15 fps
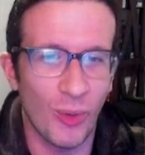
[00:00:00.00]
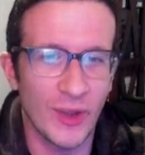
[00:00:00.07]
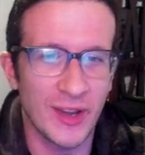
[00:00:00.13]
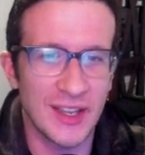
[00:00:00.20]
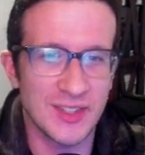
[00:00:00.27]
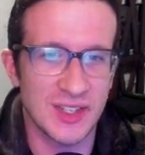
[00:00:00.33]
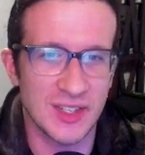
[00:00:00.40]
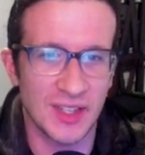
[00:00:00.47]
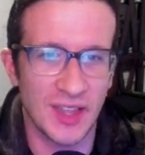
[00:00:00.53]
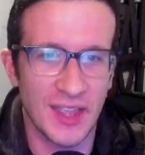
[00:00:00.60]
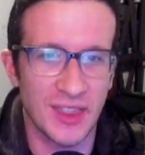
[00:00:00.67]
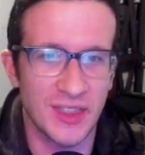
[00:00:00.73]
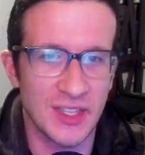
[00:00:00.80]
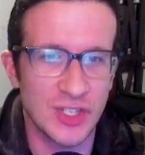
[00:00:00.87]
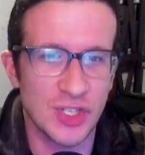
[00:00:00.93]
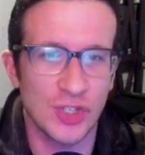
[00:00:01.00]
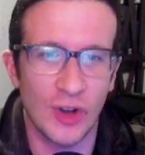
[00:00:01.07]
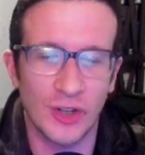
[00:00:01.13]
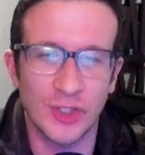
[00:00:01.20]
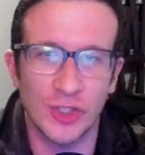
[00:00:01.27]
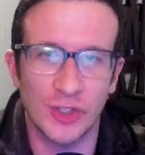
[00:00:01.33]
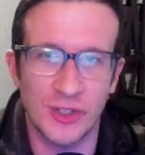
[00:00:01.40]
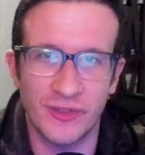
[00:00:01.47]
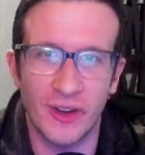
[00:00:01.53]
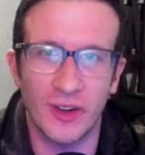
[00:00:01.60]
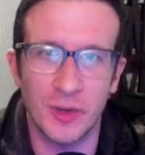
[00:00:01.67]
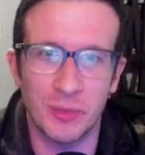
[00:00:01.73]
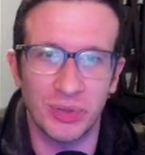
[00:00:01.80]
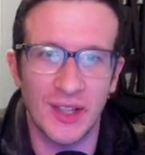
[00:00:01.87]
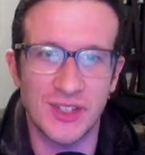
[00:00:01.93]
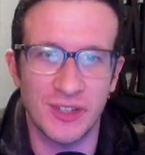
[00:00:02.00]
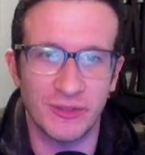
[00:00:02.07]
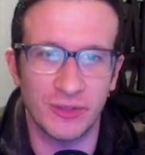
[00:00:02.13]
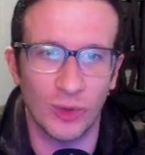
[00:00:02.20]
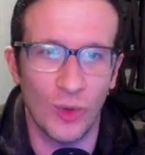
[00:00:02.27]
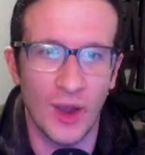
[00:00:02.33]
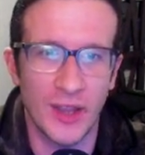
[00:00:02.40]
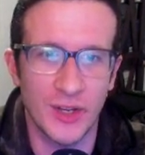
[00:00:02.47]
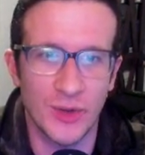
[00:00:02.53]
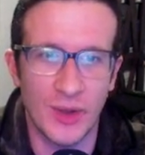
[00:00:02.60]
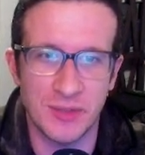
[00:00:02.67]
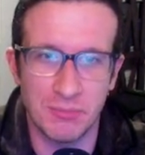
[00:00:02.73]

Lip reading: The point is like this structure is very pleasant for white,